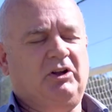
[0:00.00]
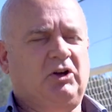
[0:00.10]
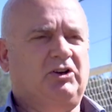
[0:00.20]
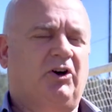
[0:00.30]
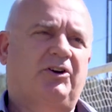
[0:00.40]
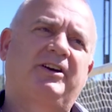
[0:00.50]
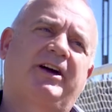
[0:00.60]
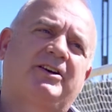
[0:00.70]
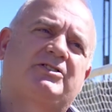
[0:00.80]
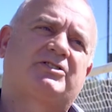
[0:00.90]
the early
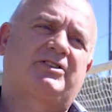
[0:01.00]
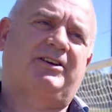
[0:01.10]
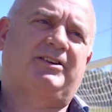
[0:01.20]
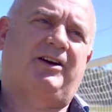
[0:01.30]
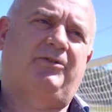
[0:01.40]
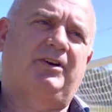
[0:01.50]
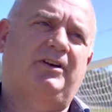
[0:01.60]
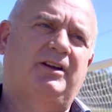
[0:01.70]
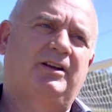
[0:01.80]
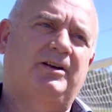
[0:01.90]
1980s, I started covering
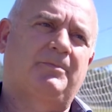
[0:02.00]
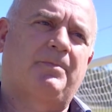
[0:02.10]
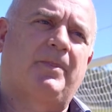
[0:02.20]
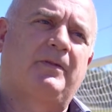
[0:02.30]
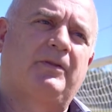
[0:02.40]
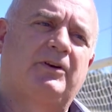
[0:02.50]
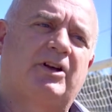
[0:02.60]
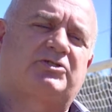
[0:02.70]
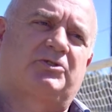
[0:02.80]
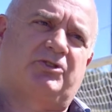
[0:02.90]
the
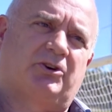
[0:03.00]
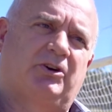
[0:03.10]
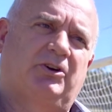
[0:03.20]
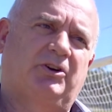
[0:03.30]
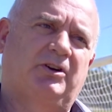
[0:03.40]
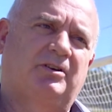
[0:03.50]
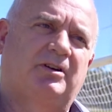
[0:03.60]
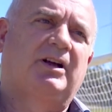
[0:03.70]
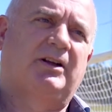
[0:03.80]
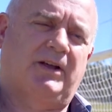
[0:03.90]
National Soccer League, and
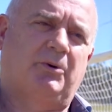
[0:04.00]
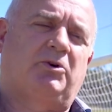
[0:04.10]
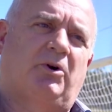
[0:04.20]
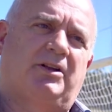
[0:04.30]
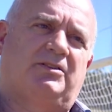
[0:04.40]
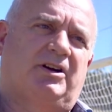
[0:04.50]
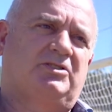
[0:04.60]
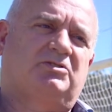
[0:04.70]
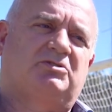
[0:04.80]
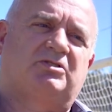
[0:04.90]
they were great
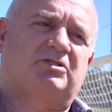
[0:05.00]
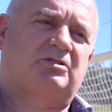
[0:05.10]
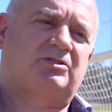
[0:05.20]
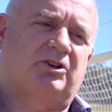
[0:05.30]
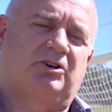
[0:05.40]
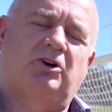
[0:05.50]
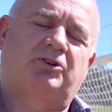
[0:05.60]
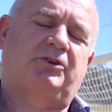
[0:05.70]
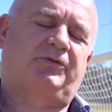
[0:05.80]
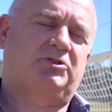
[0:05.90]
days. It was certainly a
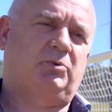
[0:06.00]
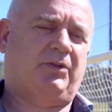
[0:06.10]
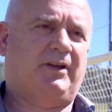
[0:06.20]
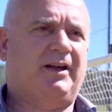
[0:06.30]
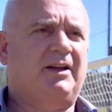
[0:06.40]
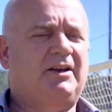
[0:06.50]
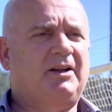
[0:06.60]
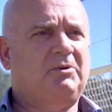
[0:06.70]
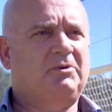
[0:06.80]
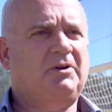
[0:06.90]
lot different to what they are
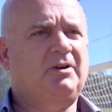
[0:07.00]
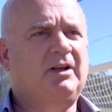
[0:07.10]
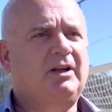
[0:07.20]
now.